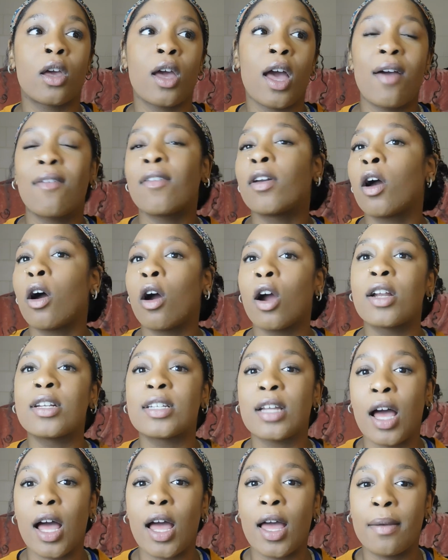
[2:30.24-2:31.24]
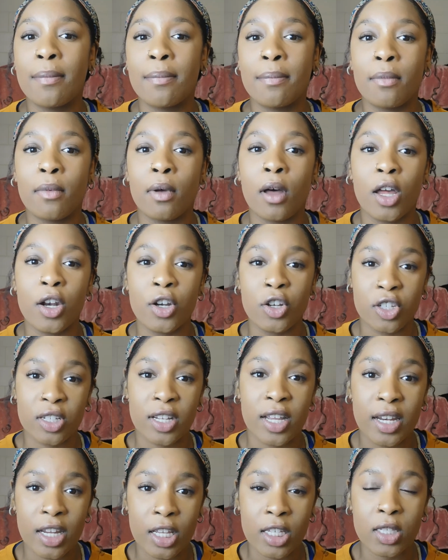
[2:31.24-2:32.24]
having a hard time
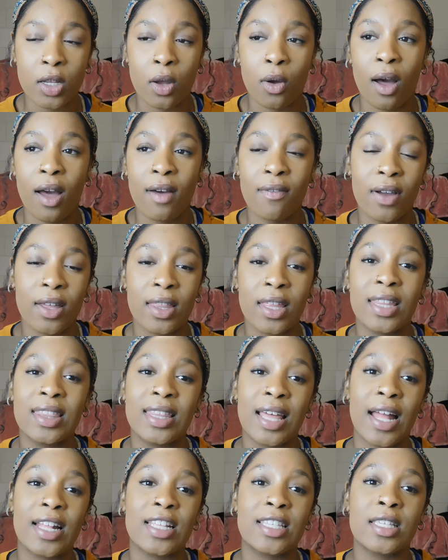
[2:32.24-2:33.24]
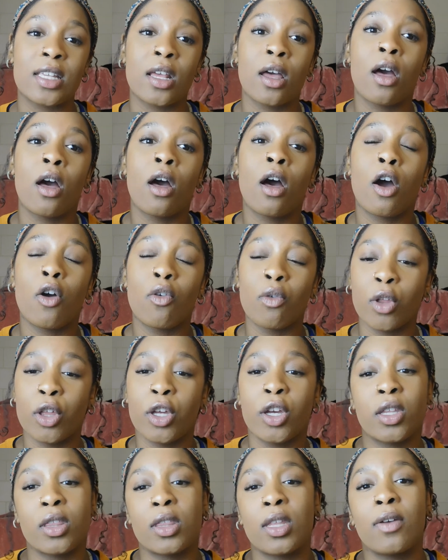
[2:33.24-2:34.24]
understanding. So I find that that's a really
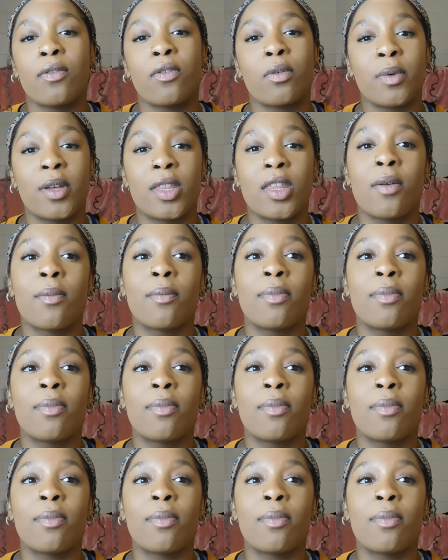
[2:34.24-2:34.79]
good thing for me.